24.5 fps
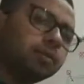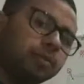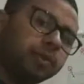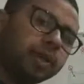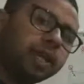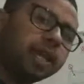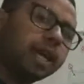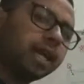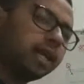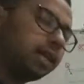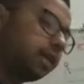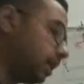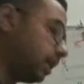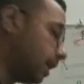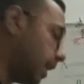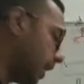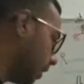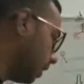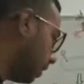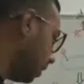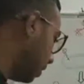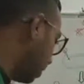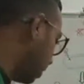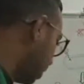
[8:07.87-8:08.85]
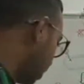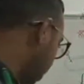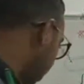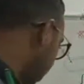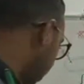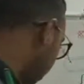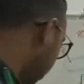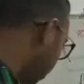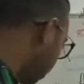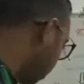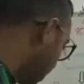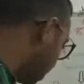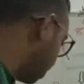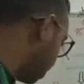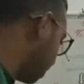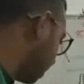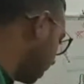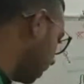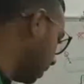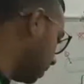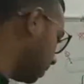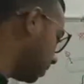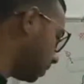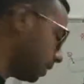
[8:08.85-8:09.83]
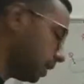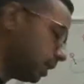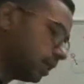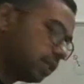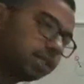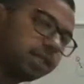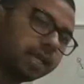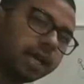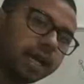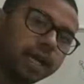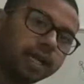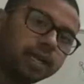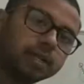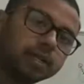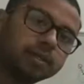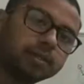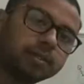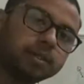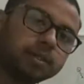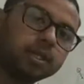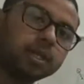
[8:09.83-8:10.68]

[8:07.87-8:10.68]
we had detected in the first case is that